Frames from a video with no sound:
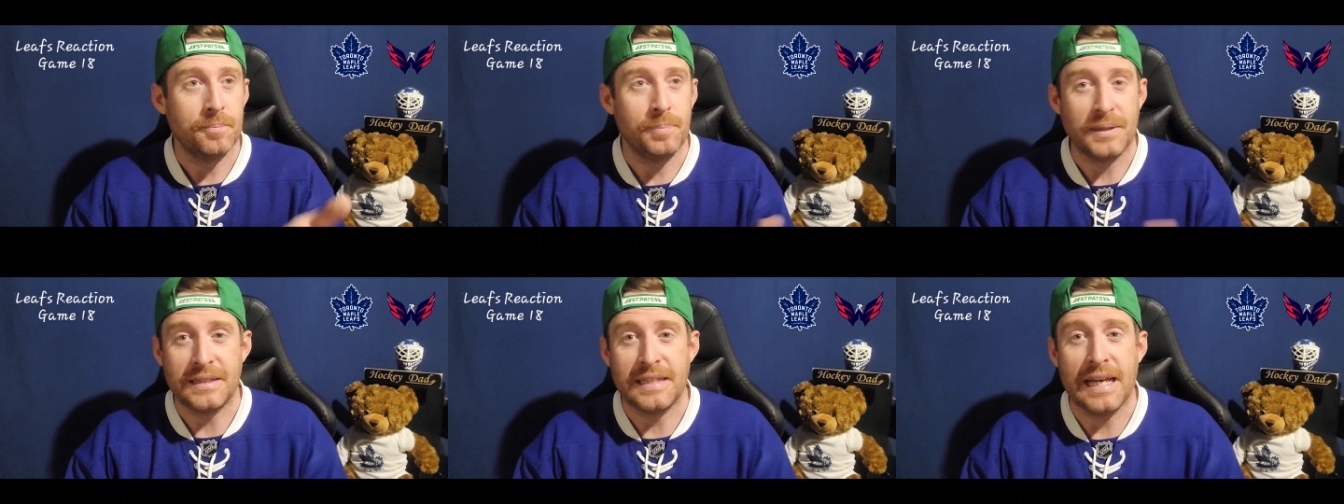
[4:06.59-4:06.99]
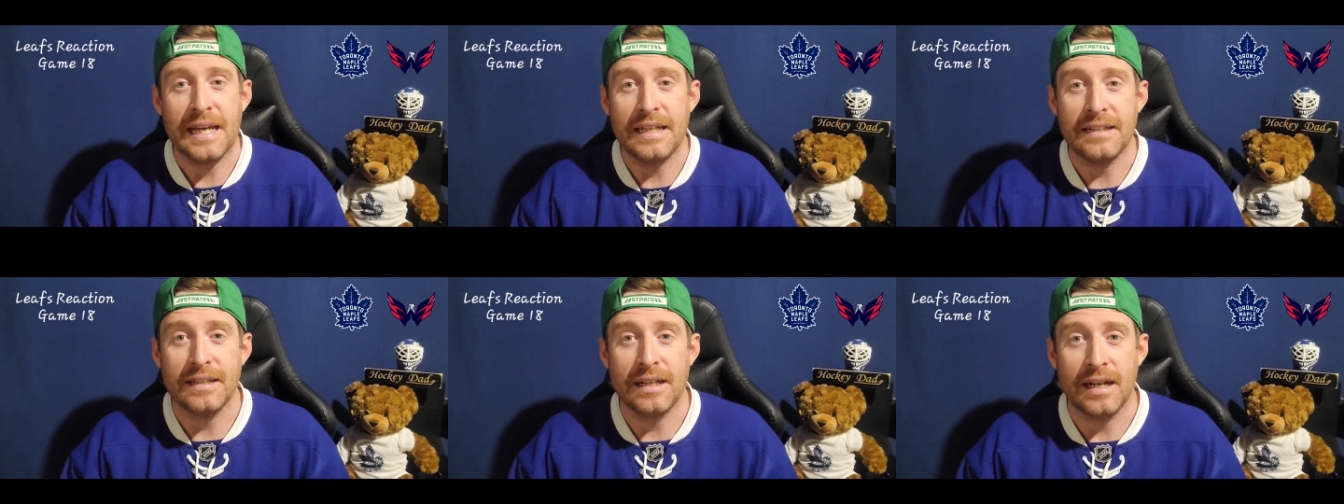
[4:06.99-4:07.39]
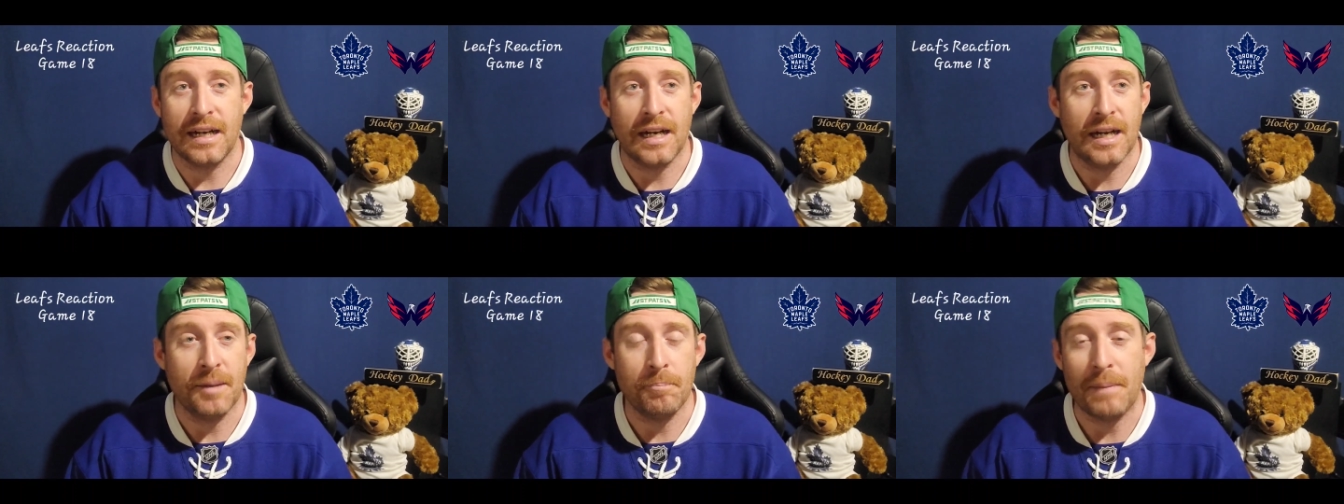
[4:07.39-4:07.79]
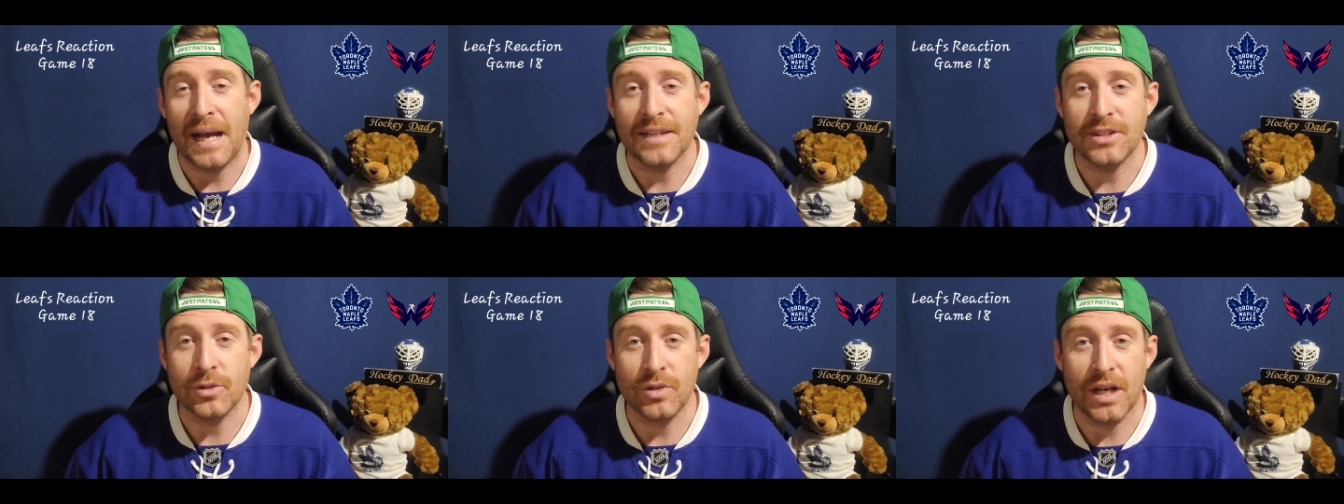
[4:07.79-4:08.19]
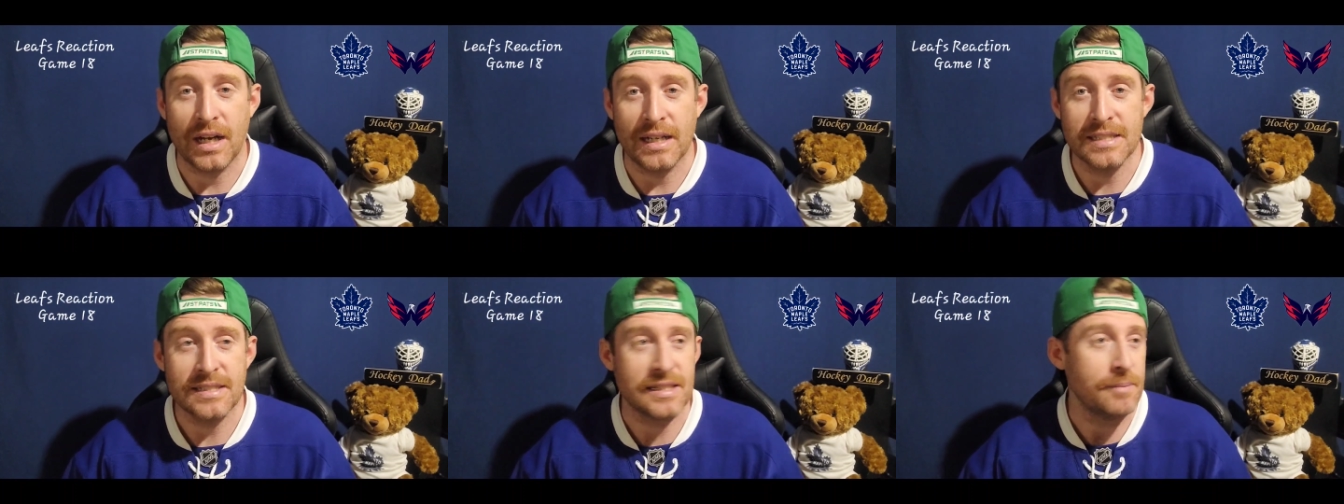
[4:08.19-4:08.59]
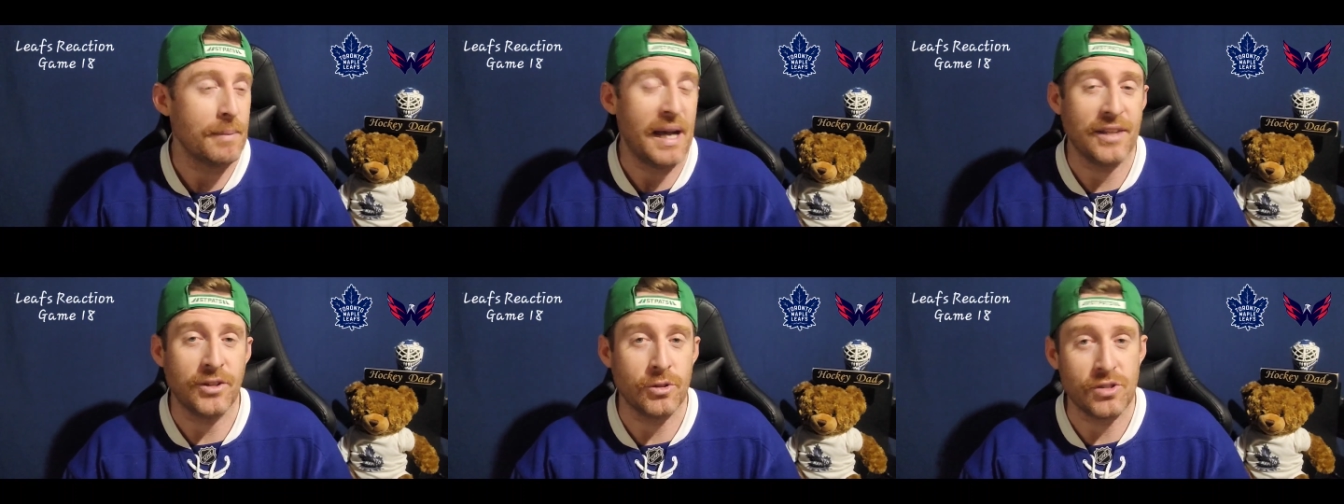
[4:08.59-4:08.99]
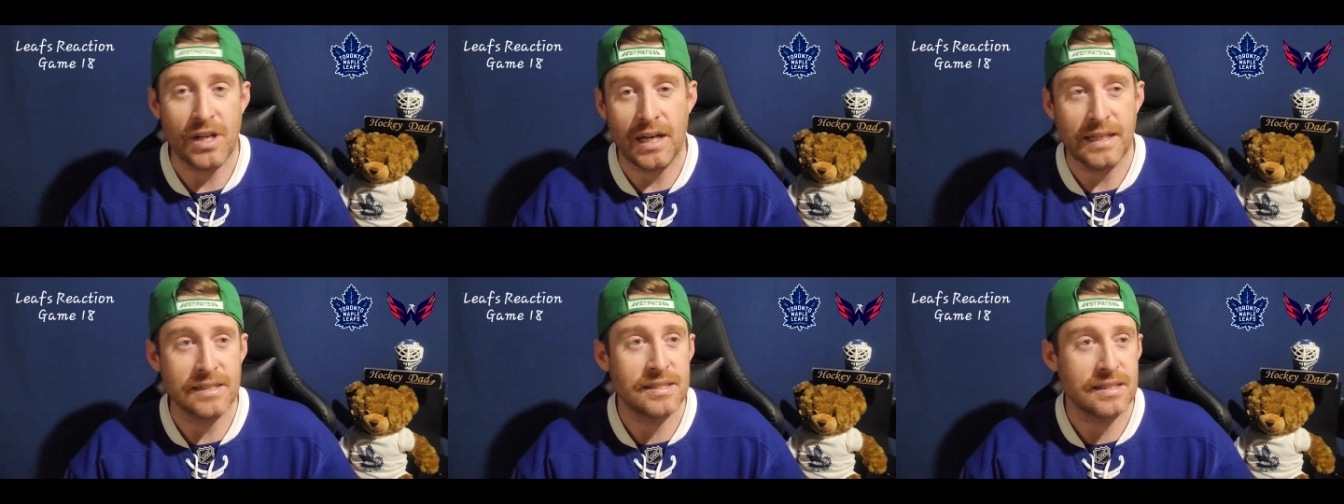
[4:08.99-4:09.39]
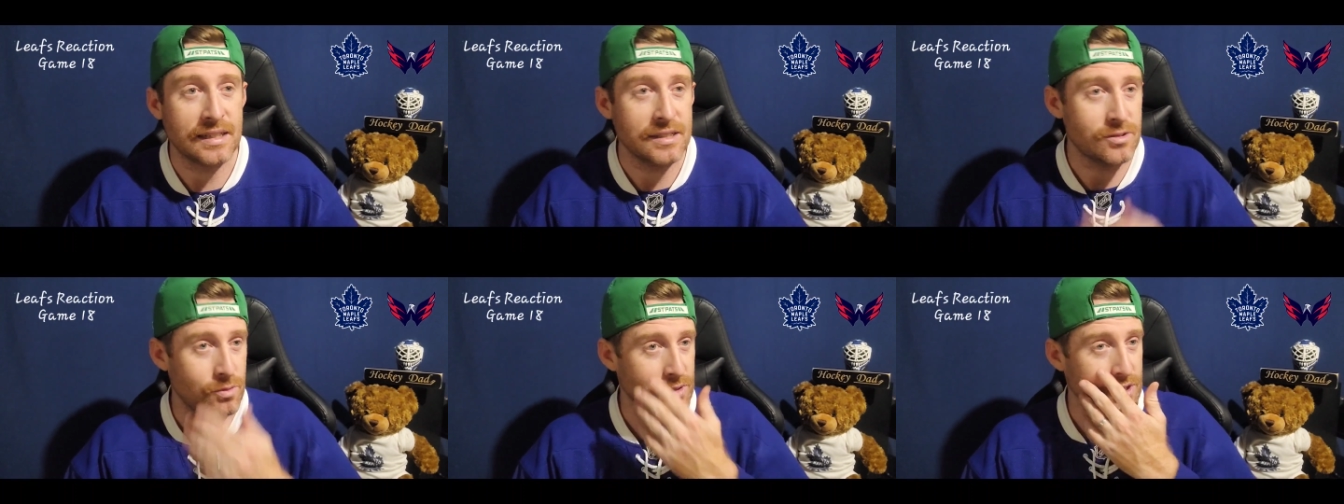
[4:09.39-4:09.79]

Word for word: but then uh, Matthew Knies did Matthew Knies things.